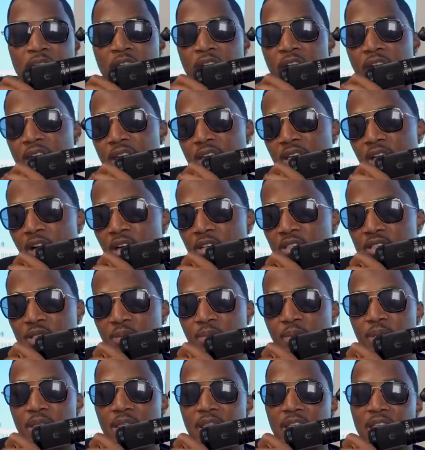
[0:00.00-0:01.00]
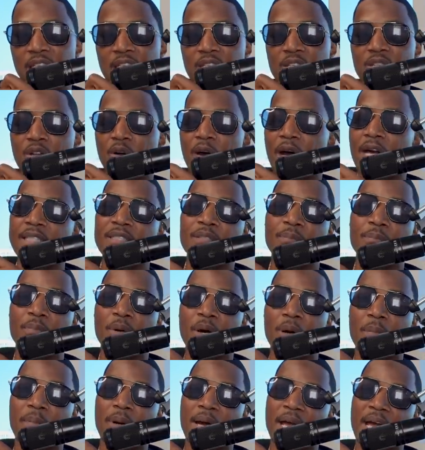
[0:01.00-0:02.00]
And ultimately, you know, I had to
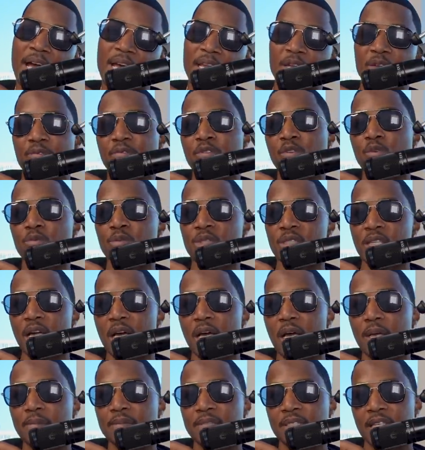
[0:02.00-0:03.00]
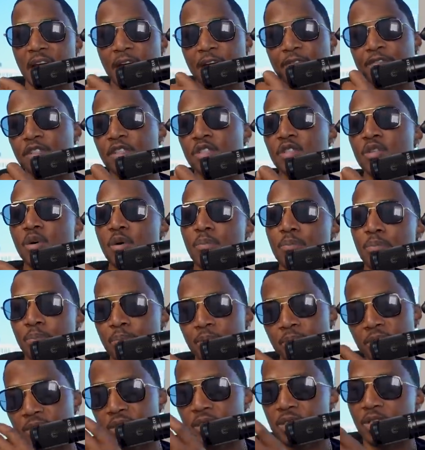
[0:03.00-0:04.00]
bump my head a few times. And after you,
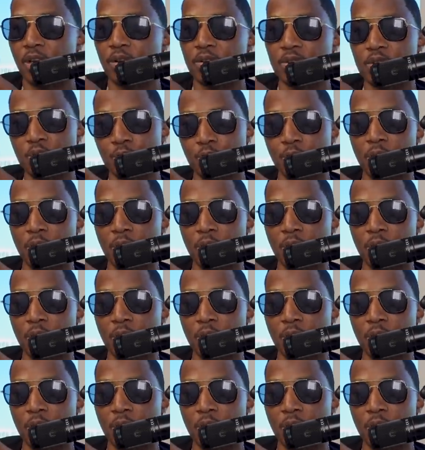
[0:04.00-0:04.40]
you know, you